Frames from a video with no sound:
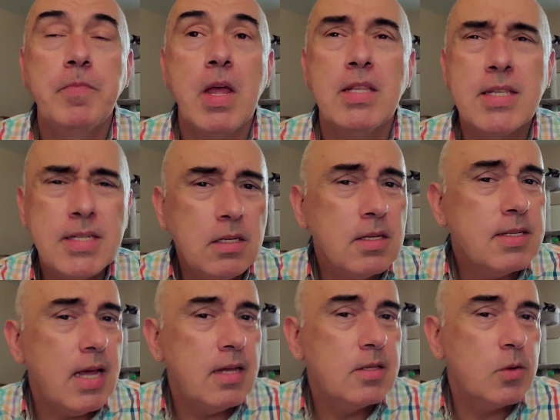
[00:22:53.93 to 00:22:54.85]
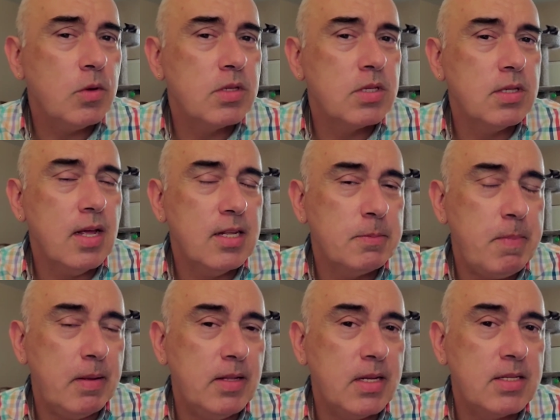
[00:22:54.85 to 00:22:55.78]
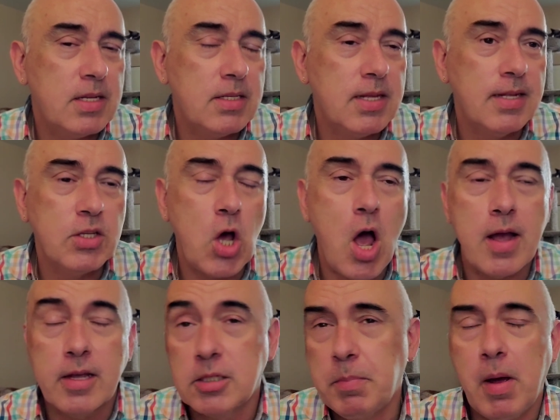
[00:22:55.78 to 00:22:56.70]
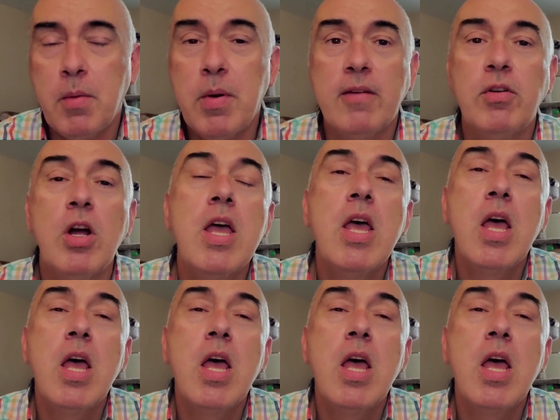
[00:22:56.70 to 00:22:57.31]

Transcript: It still says it's been listed since August, but whatever.